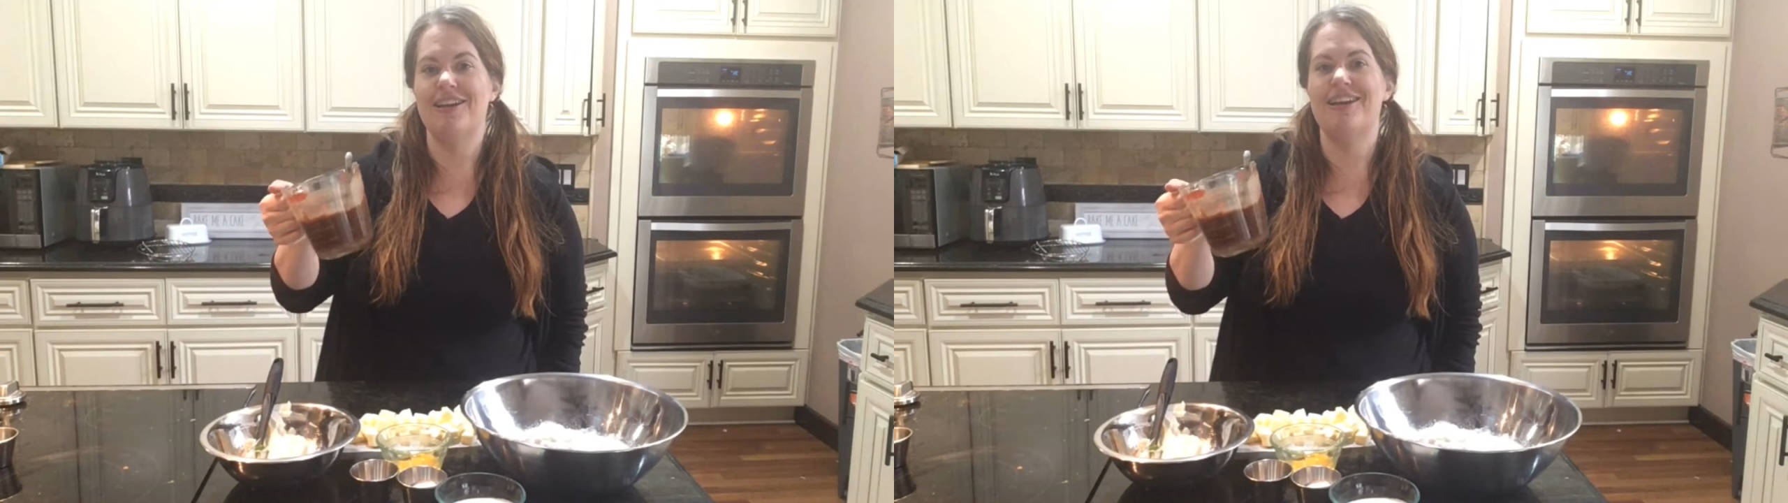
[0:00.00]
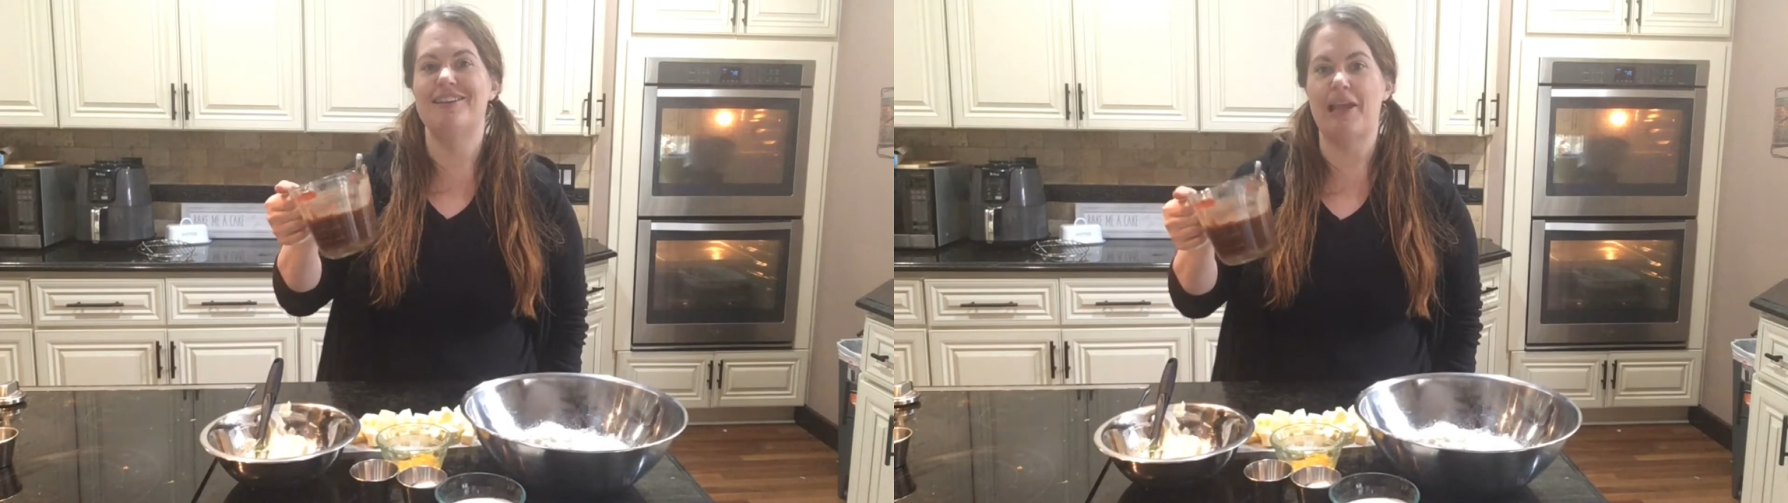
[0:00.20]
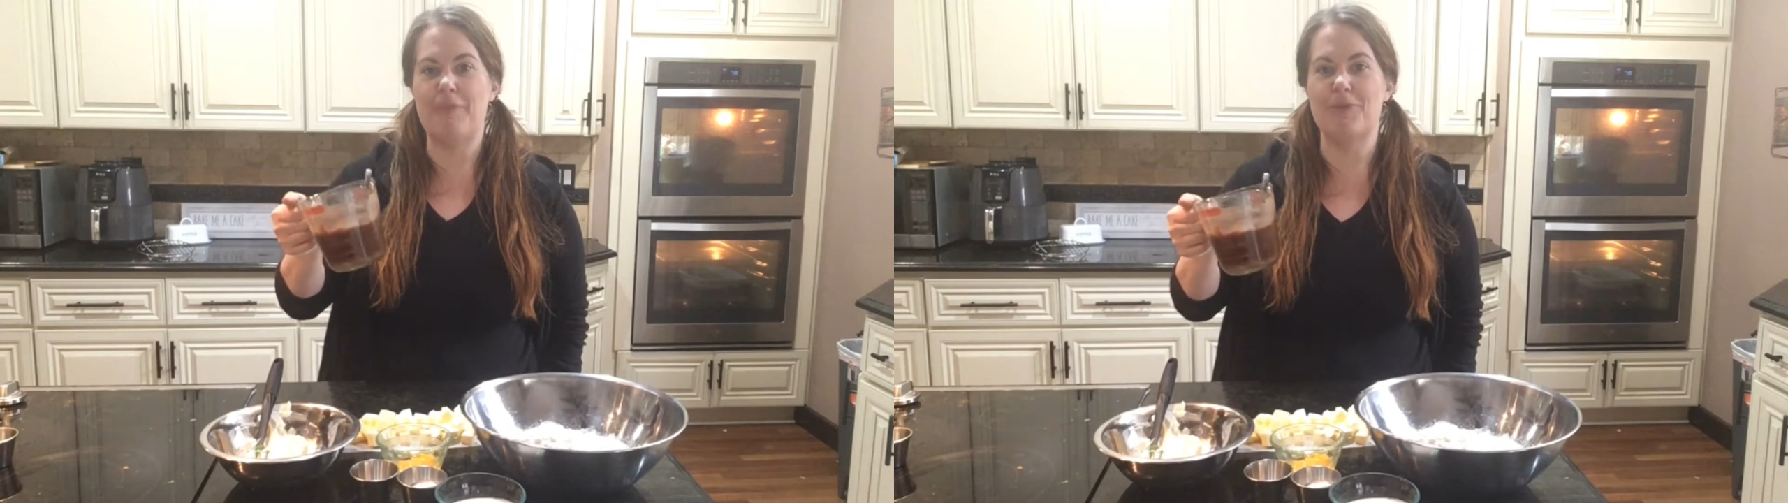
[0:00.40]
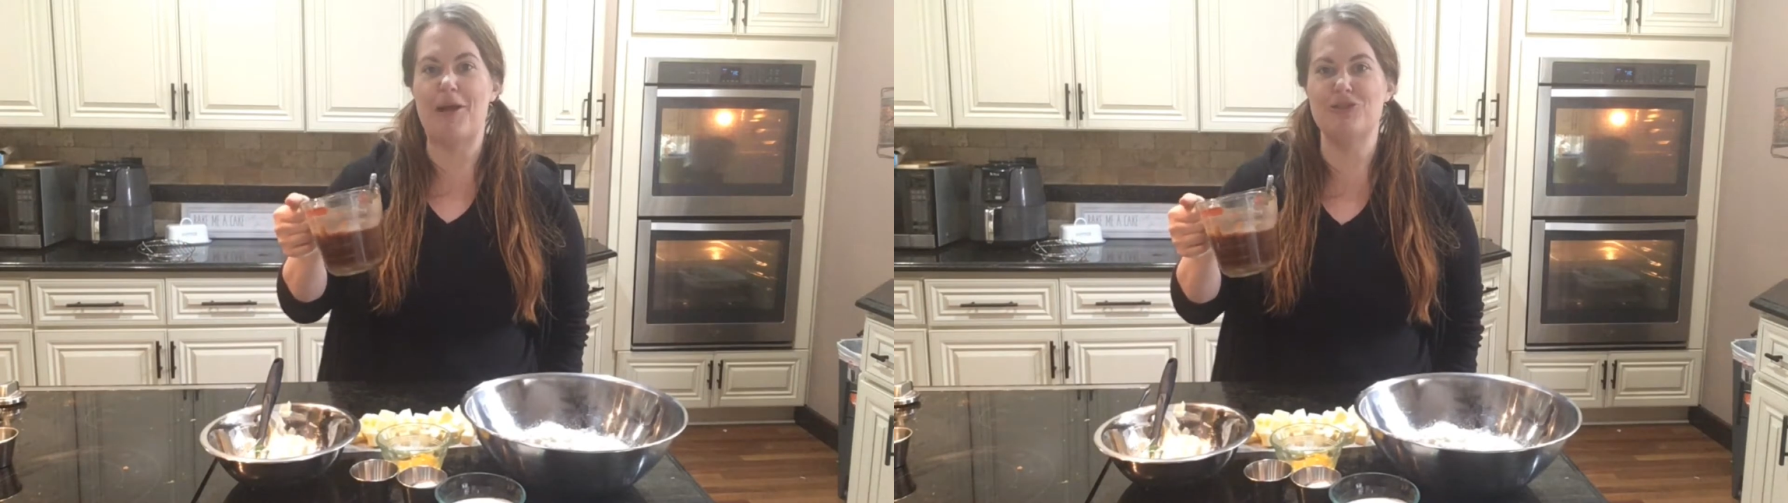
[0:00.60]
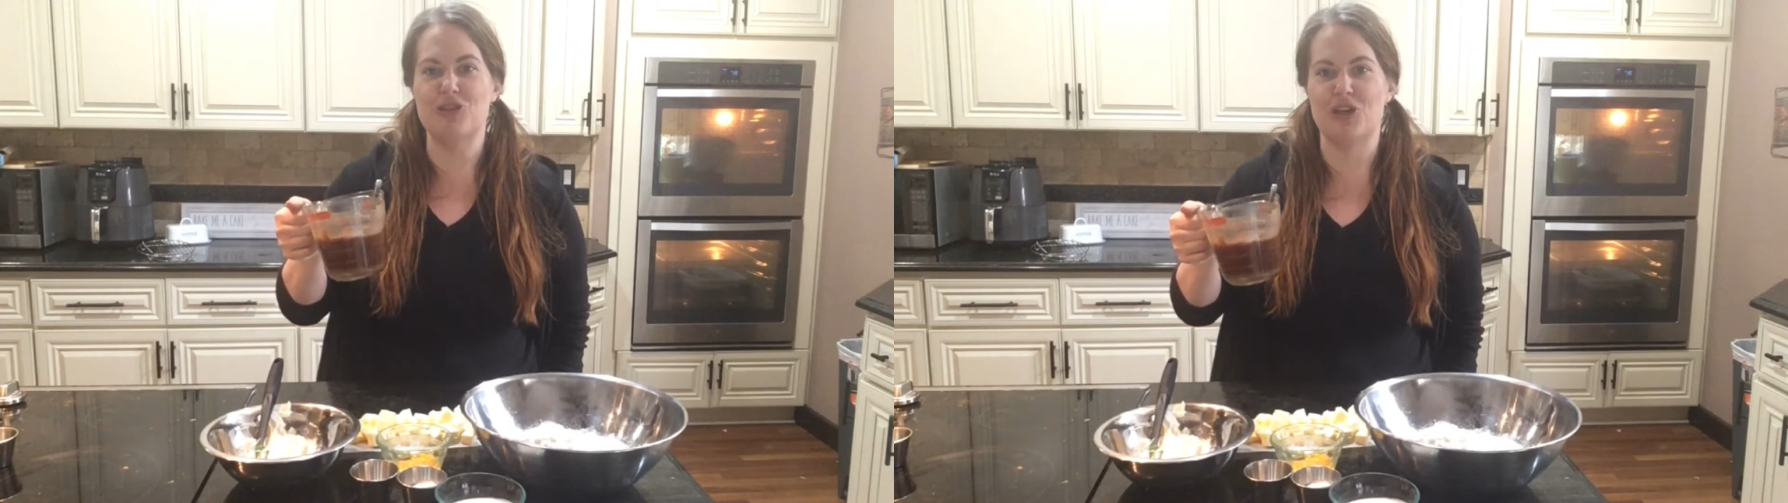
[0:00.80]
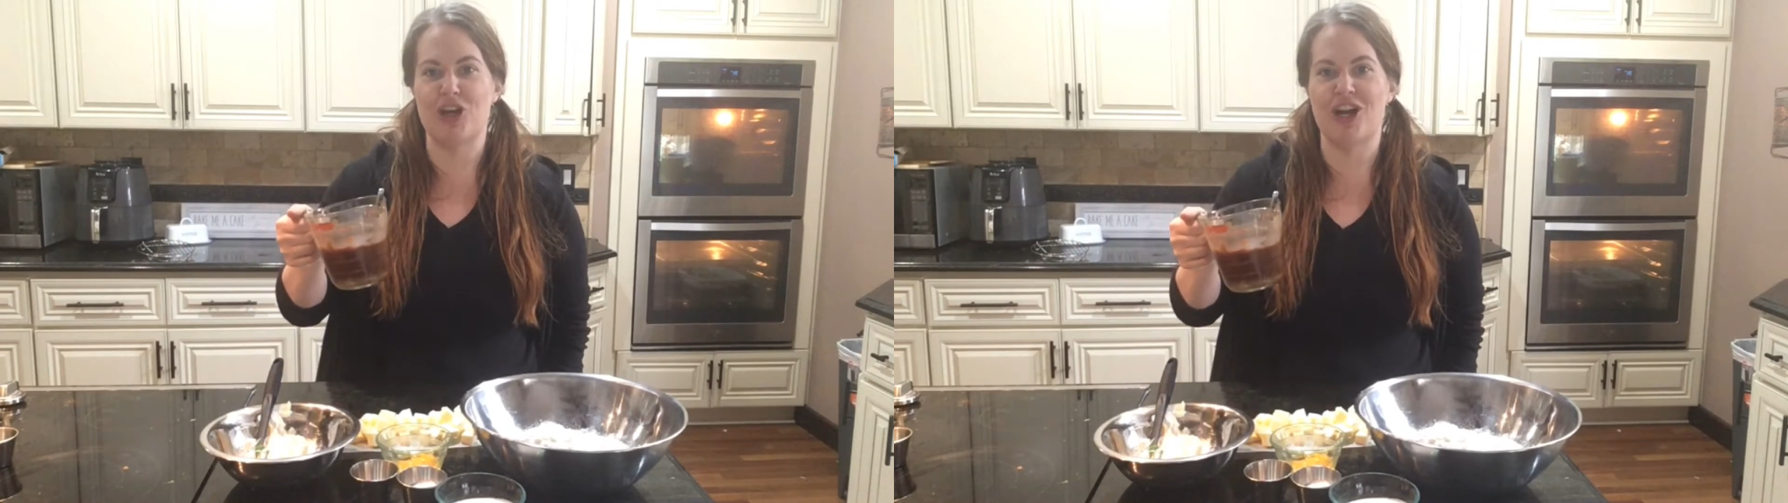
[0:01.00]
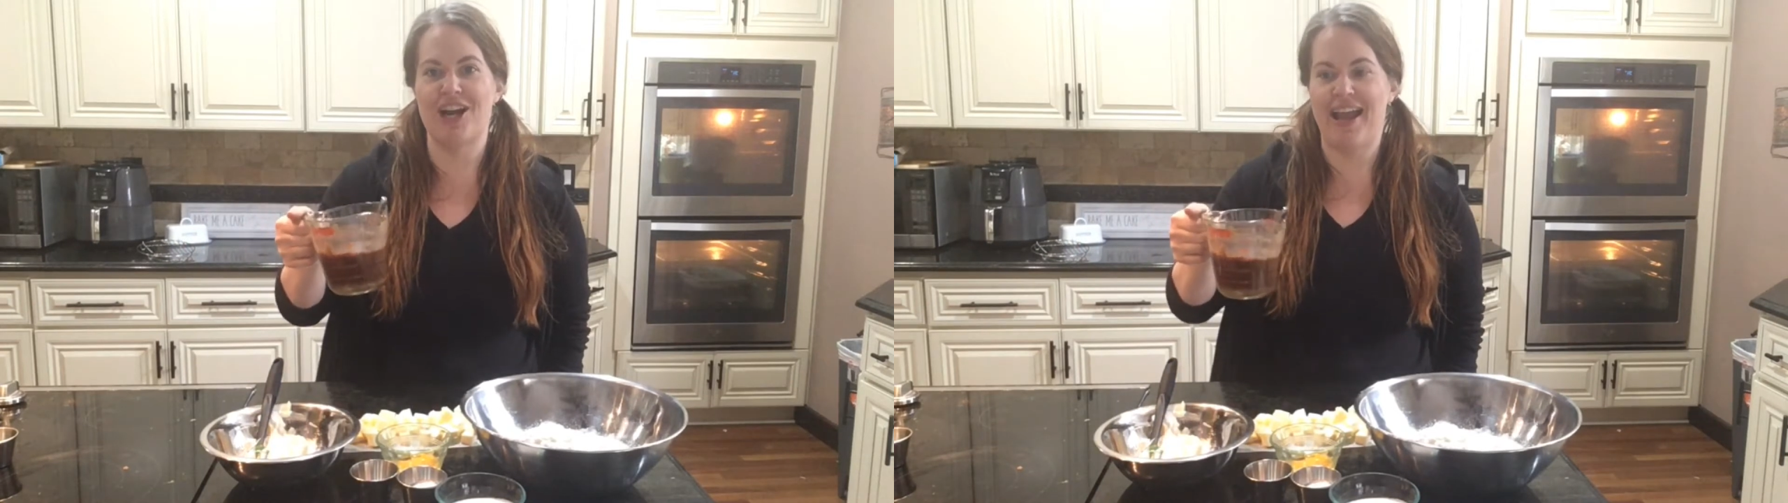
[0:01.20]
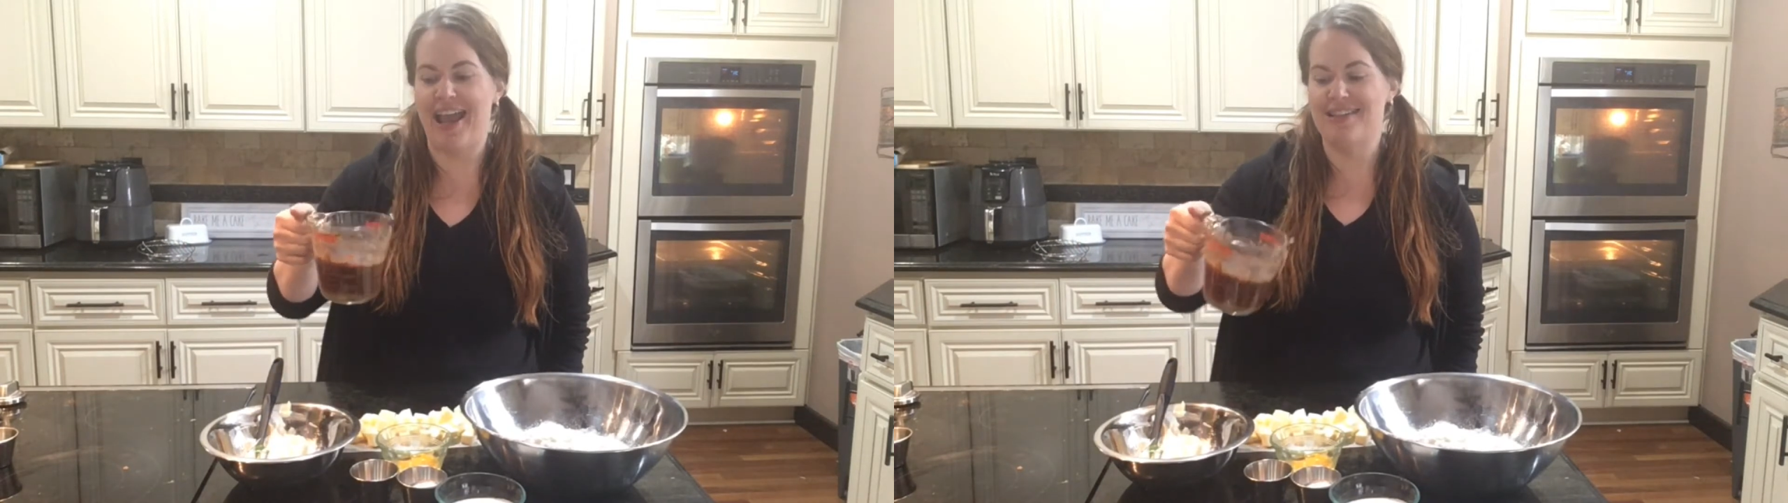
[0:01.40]
light brown sugar,
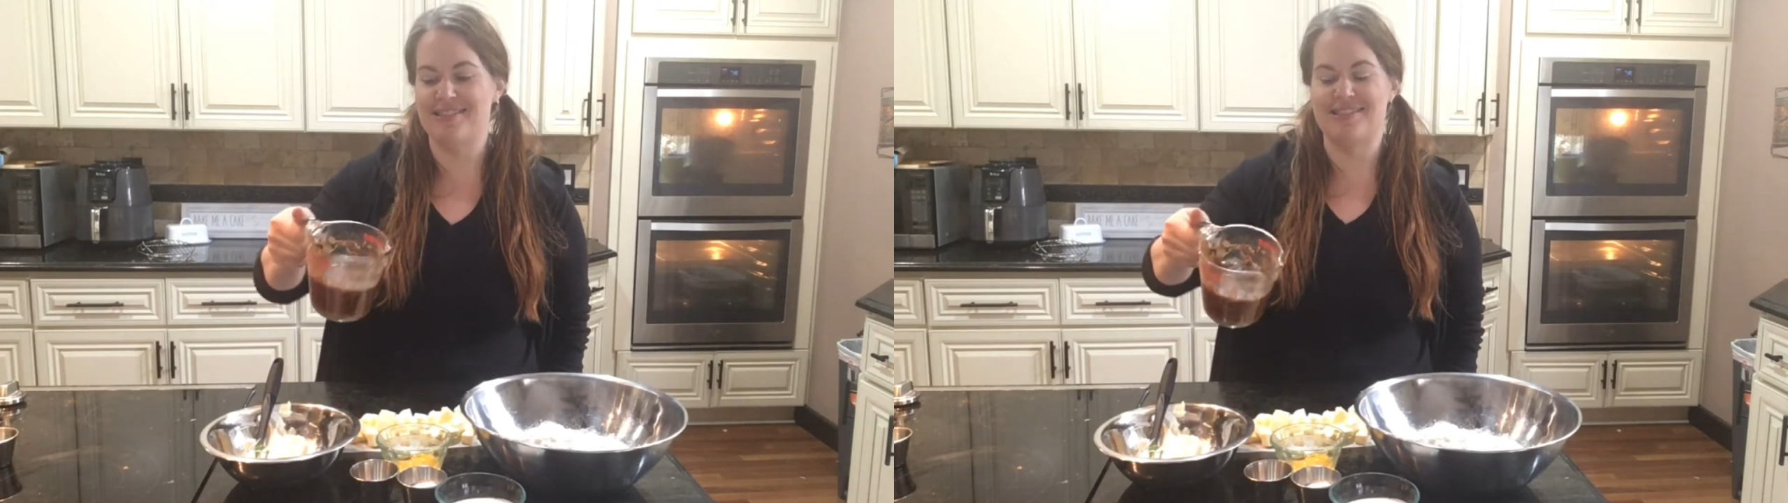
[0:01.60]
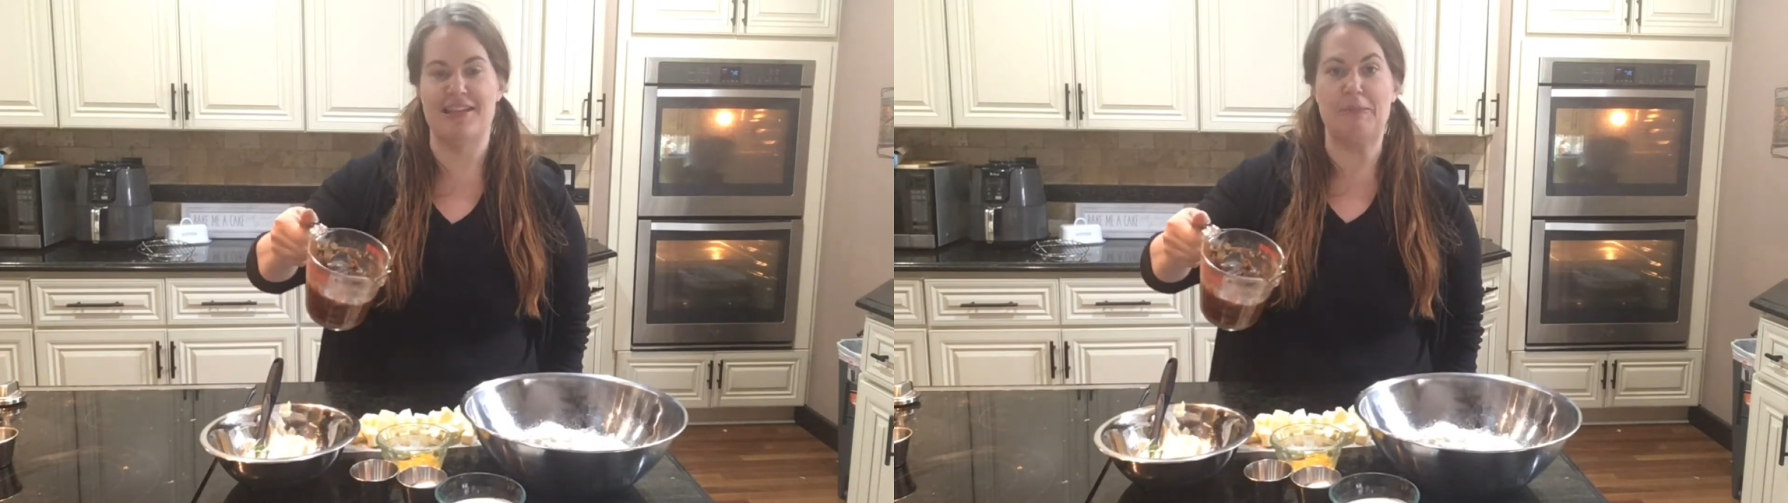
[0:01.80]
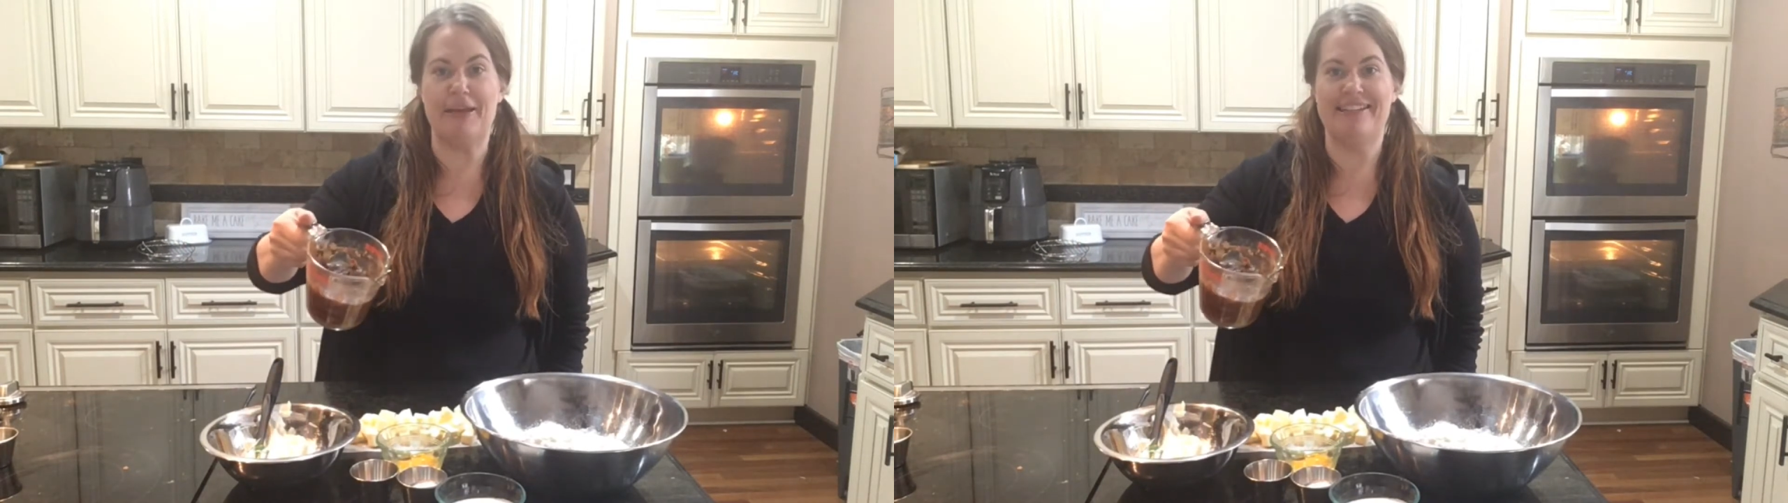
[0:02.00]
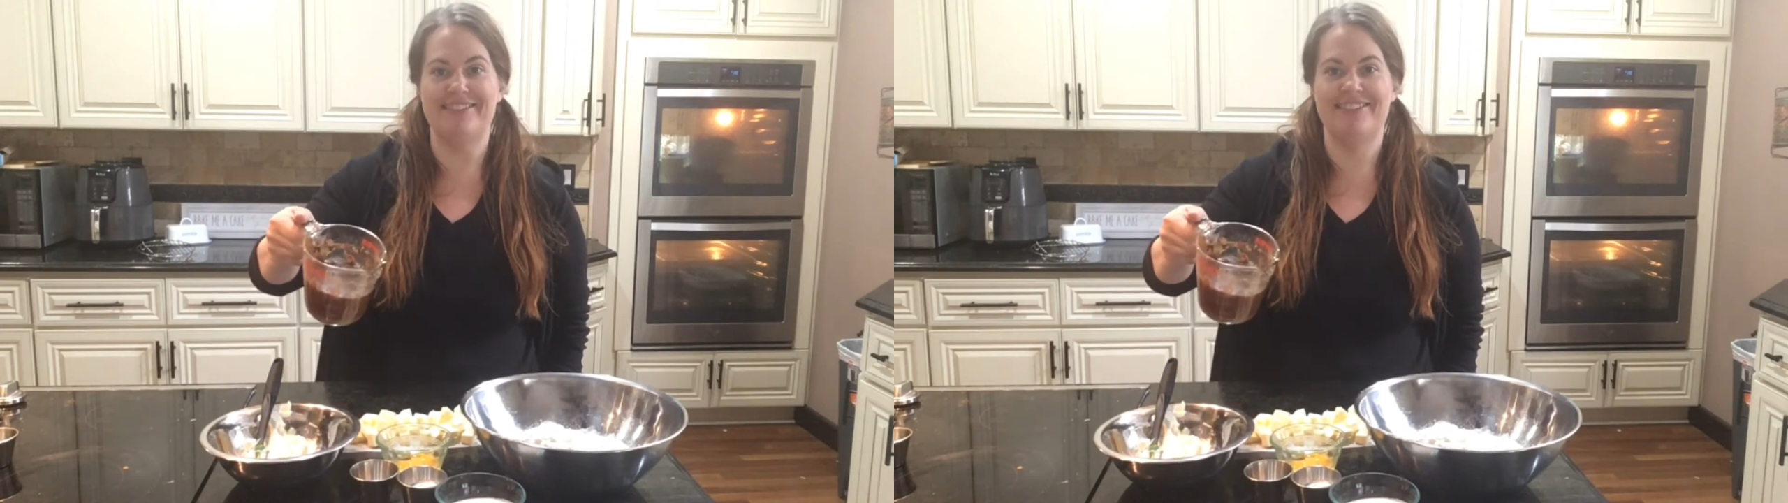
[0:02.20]
and cinnamon.